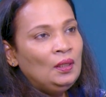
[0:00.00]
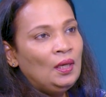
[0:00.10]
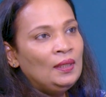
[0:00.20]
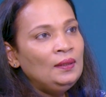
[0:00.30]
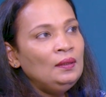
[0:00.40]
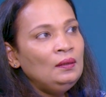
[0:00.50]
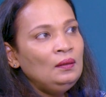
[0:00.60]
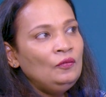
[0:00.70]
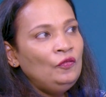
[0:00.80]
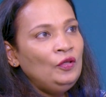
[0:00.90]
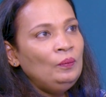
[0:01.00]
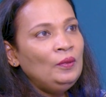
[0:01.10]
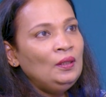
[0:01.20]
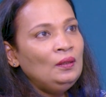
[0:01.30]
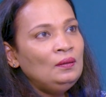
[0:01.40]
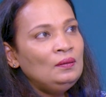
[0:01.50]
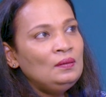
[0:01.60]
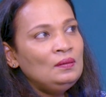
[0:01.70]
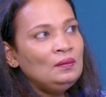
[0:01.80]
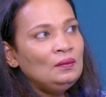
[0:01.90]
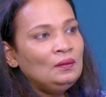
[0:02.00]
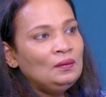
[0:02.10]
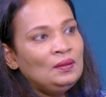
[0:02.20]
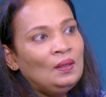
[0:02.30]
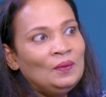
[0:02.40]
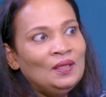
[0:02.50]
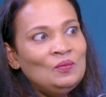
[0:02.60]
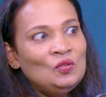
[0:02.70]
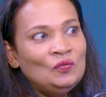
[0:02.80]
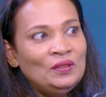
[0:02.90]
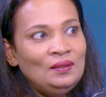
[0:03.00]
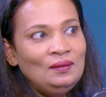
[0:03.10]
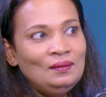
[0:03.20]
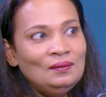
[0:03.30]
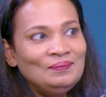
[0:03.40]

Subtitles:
I think females sometimes overthink.